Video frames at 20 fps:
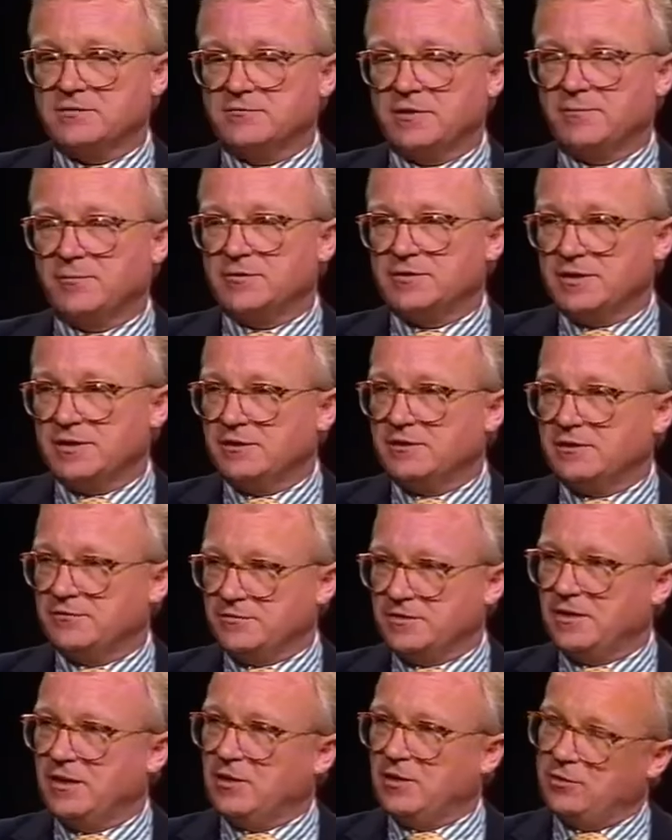of
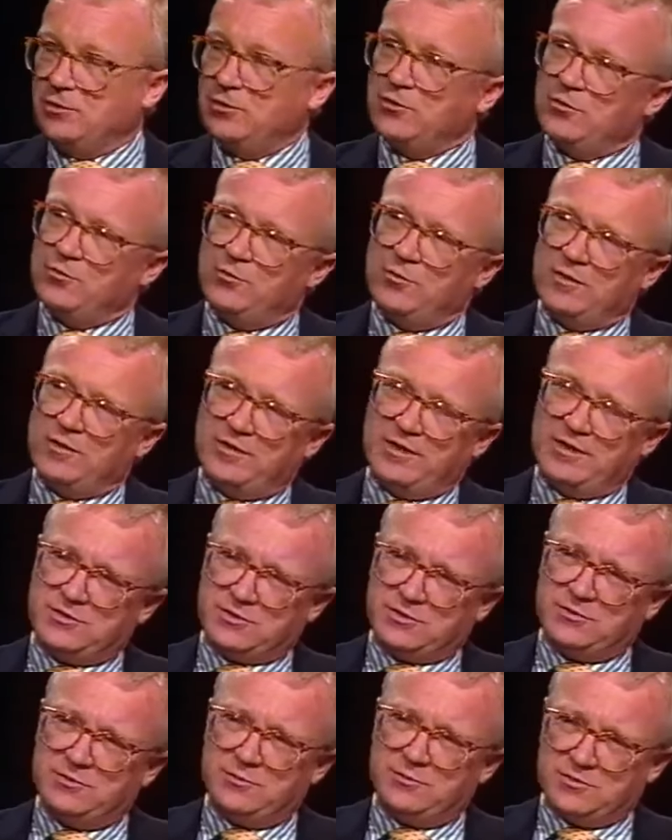Representatives who, when they
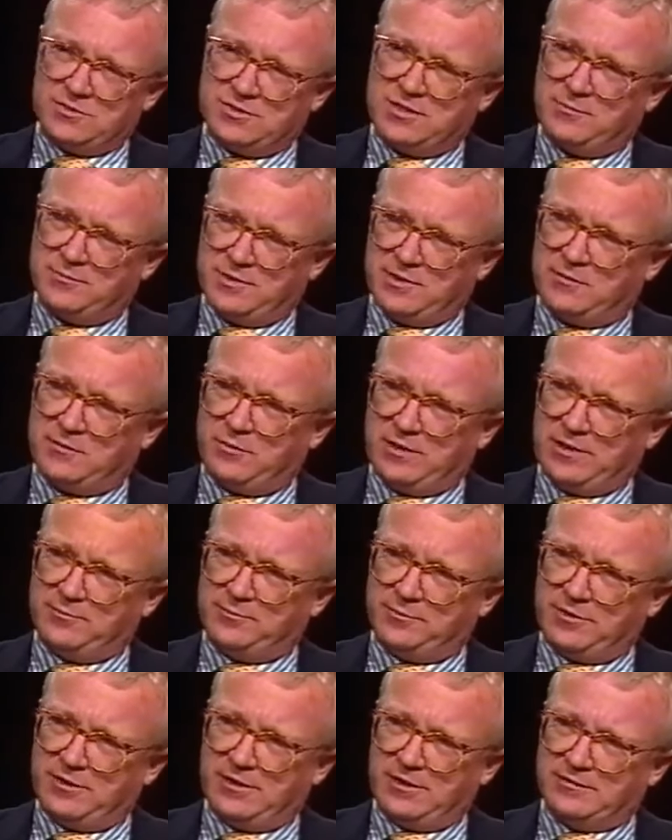choose, can be
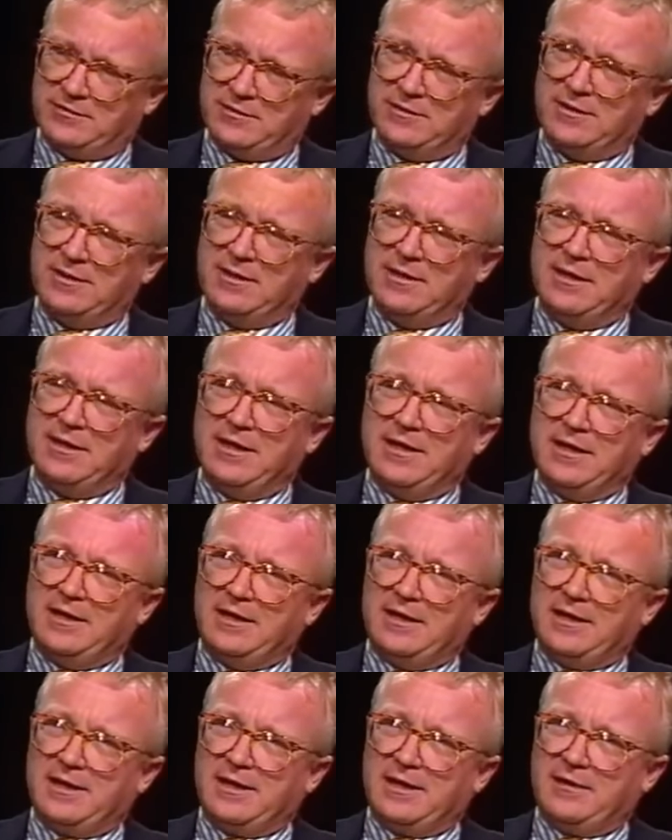quite blunt.
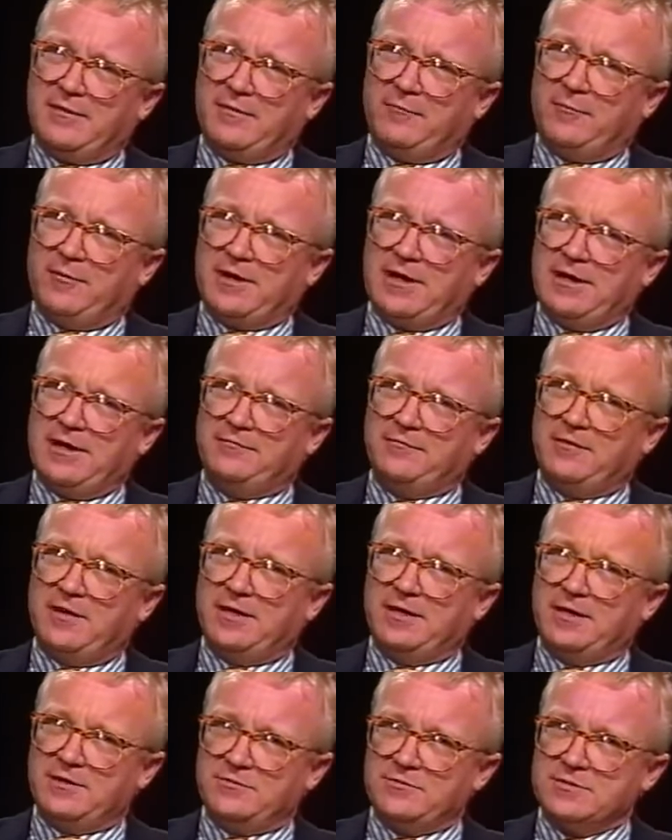What I
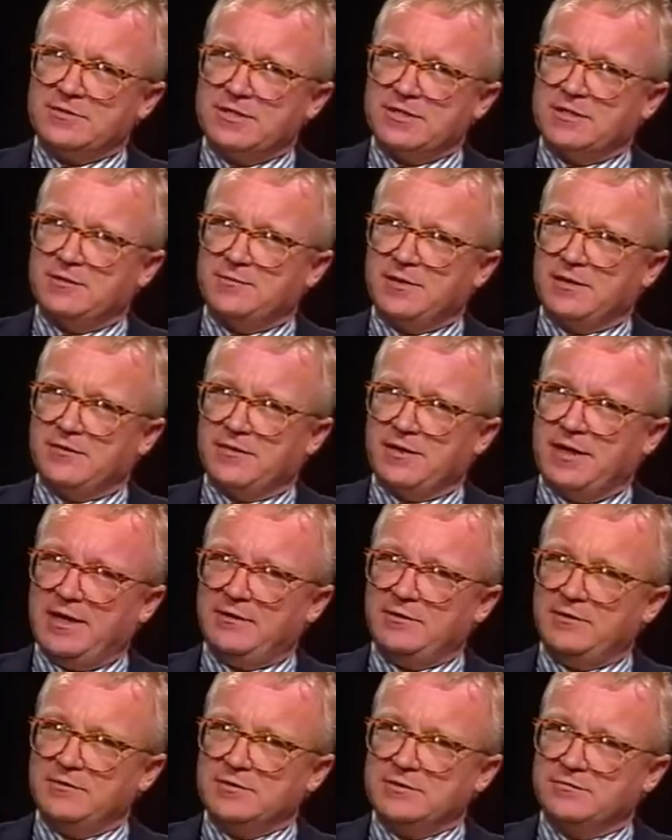find interesting about
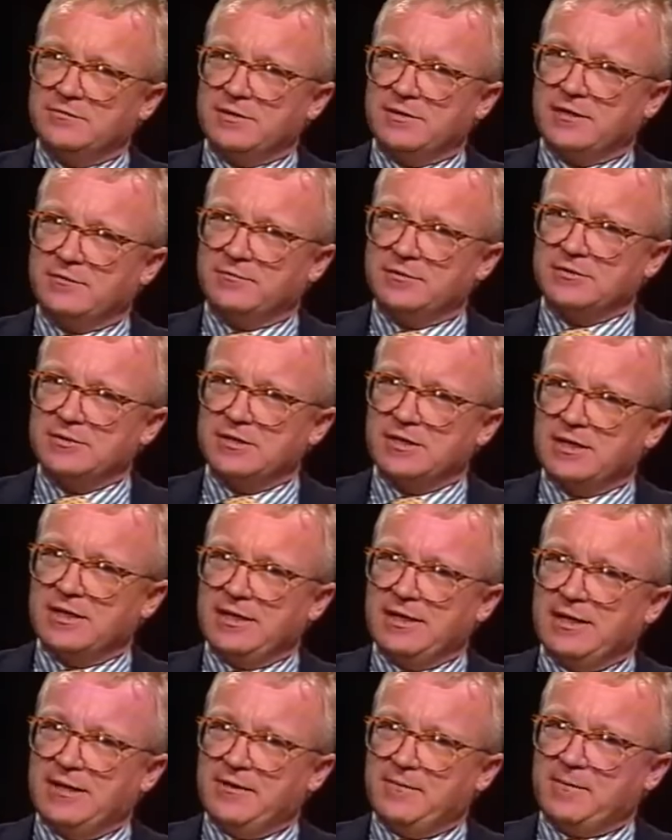that use of language,
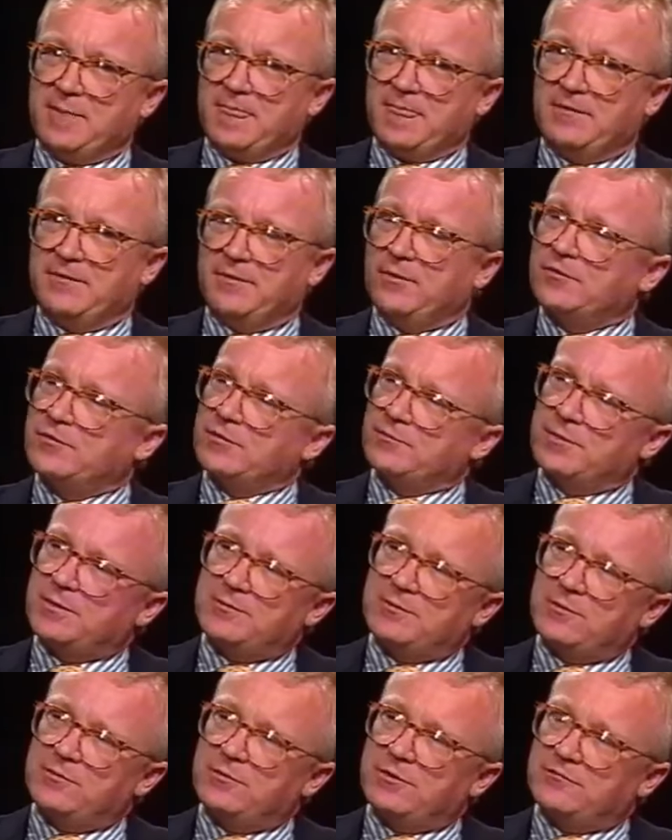those are
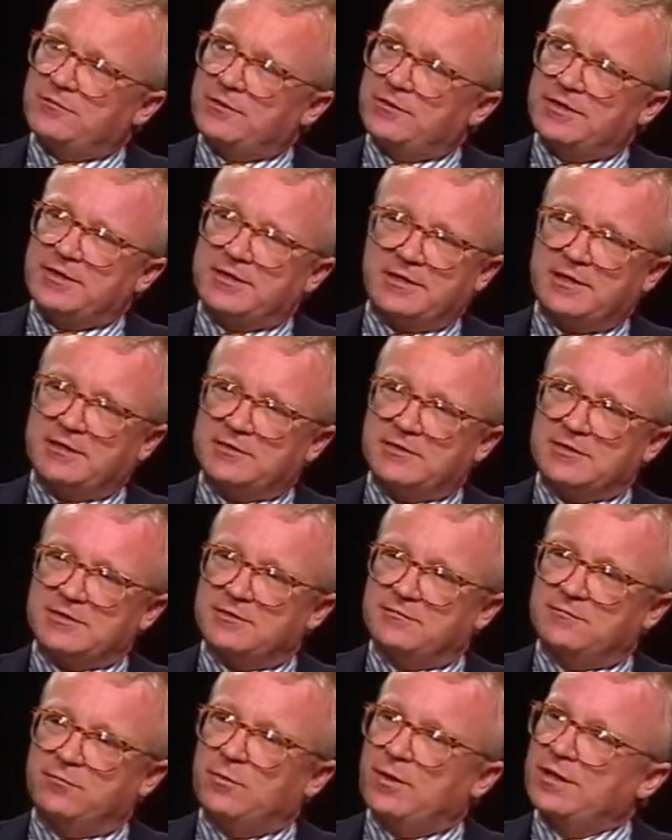people who are very
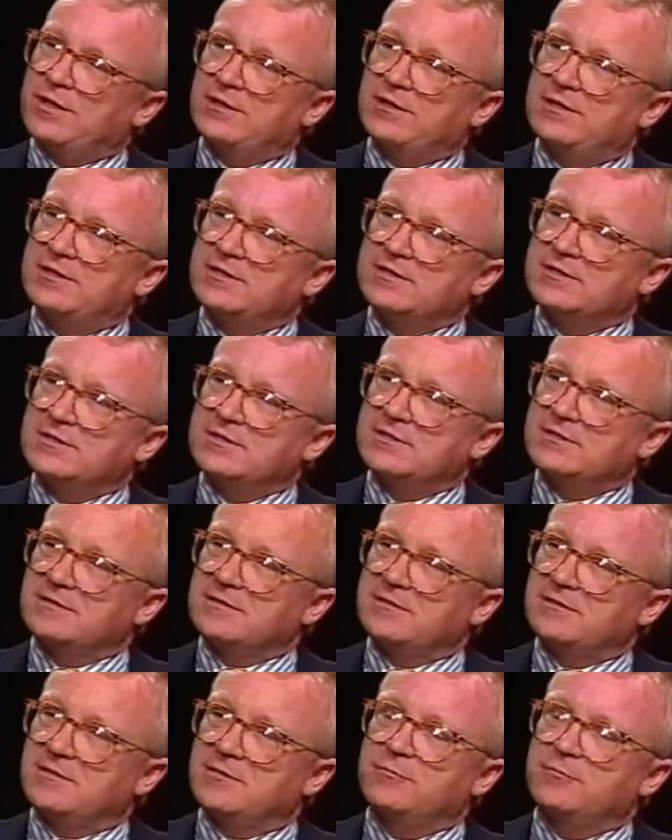conscious of when it is
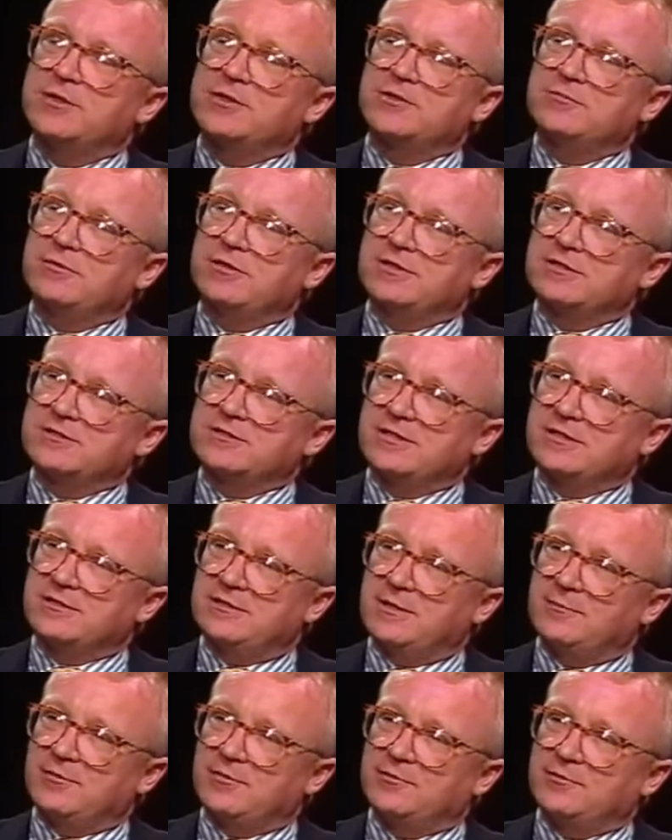the ritualistic
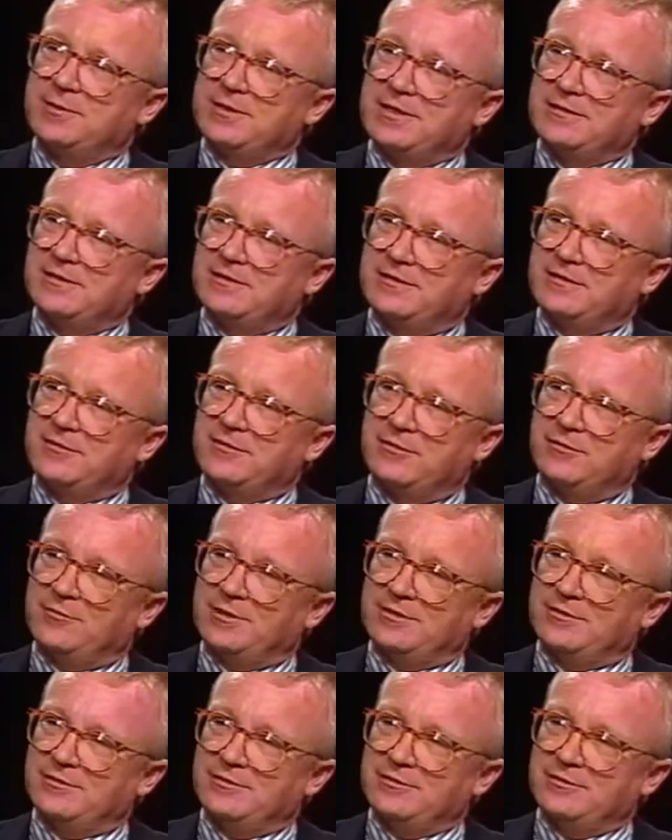doublespeak that they're
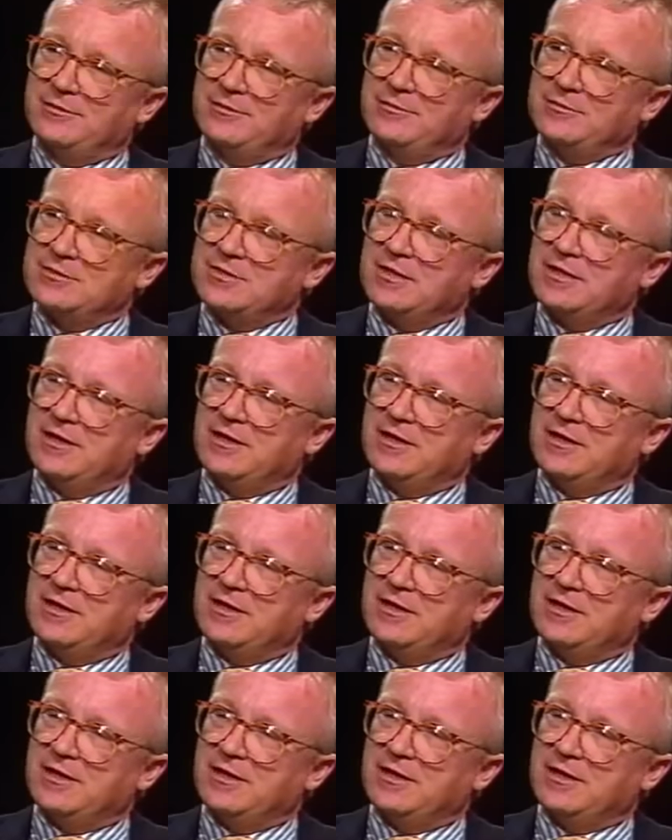going to use,